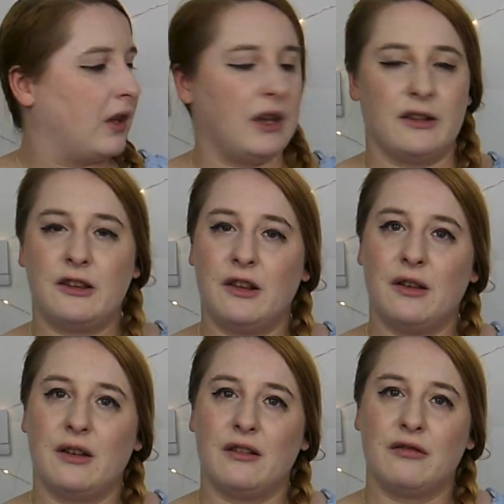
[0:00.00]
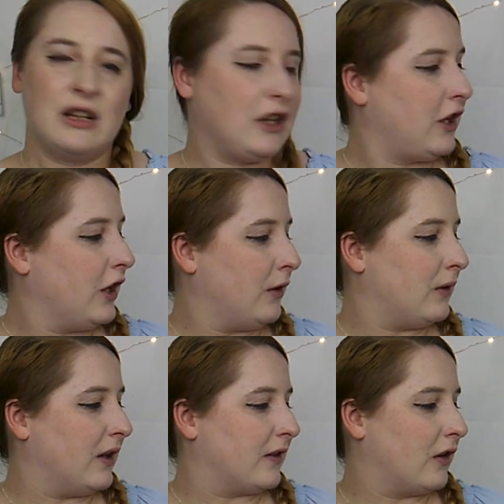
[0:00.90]
It's really
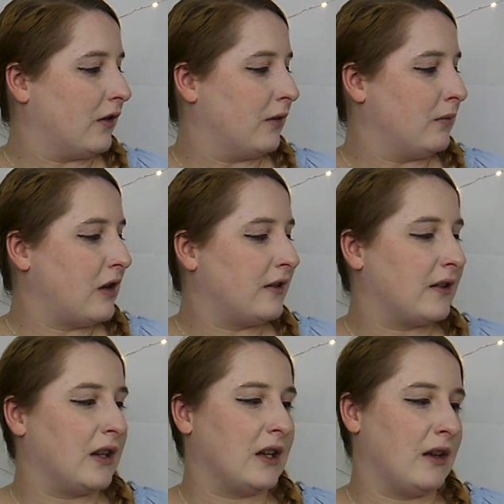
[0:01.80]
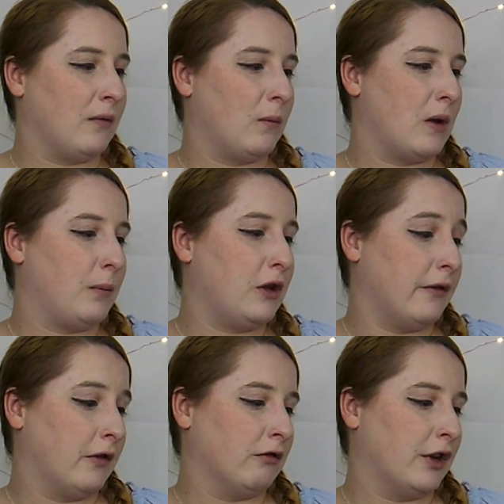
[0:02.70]
cute, it's got them dancing in a
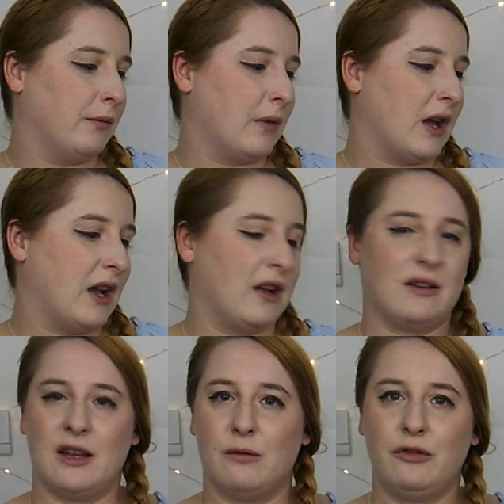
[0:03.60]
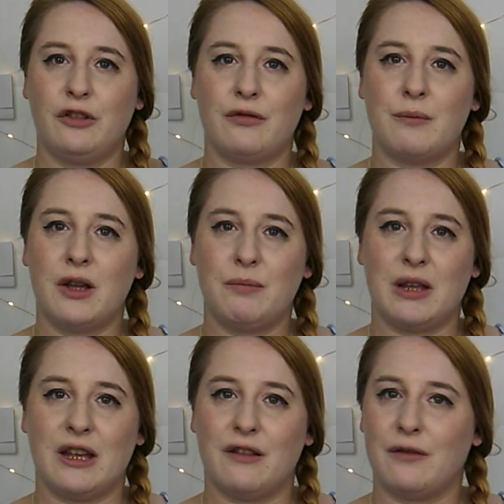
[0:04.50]
beautiful room, and it will just
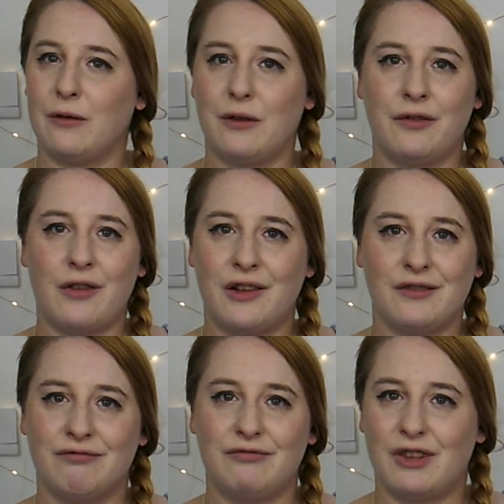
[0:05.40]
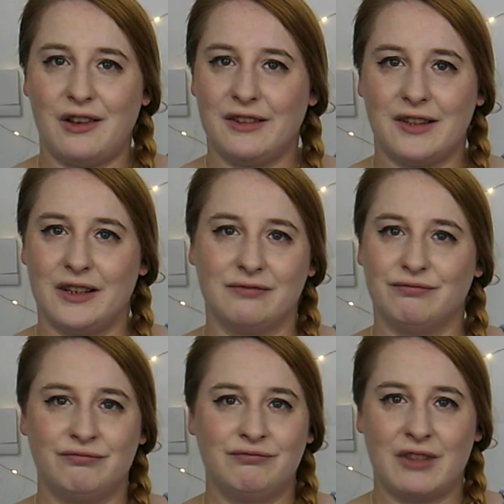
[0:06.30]
remind me of all the fun
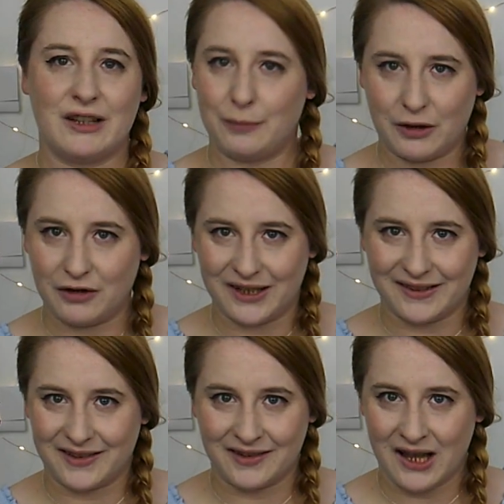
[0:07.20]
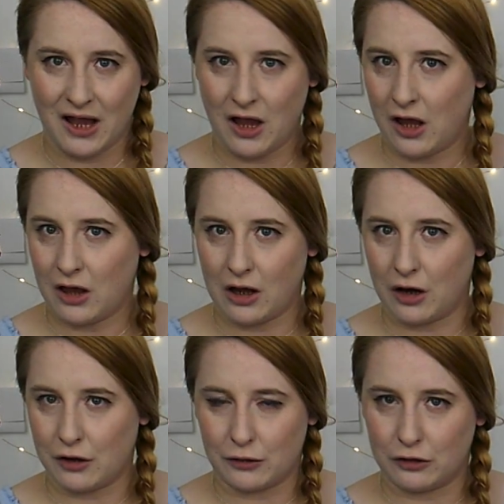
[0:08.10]
dancing experience
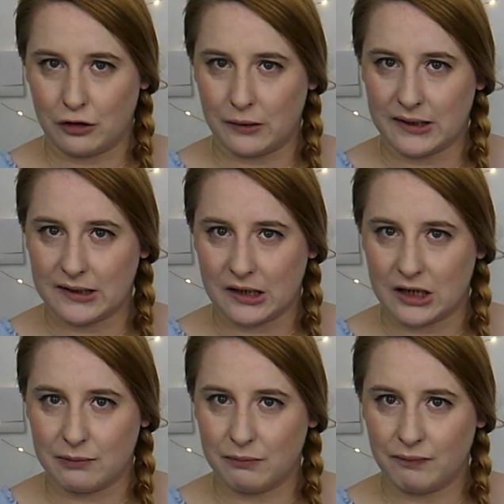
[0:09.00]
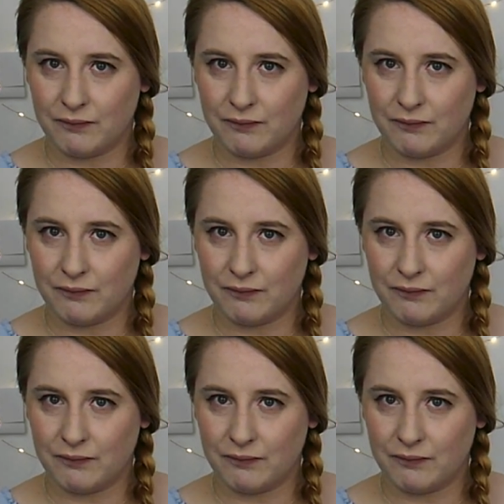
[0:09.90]
that I got to do this time.